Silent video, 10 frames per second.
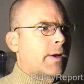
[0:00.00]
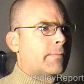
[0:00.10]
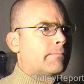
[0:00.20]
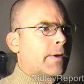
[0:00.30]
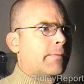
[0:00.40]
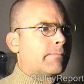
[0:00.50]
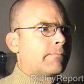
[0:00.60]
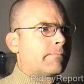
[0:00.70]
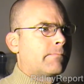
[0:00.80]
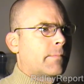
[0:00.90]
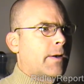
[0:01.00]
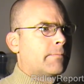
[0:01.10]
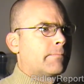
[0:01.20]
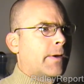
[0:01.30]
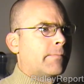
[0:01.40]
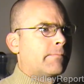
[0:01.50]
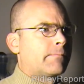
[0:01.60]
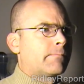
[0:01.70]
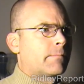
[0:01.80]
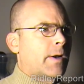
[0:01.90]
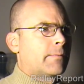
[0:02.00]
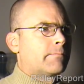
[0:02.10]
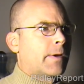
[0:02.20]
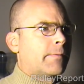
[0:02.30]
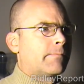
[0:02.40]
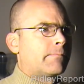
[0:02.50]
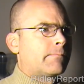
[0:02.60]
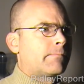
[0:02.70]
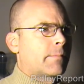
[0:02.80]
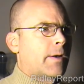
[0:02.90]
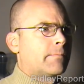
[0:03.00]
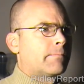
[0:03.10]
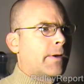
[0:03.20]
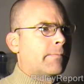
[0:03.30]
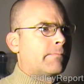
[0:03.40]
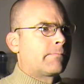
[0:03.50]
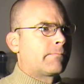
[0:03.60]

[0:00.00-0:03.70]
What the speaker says: Help me. Help me. Help me. Help me.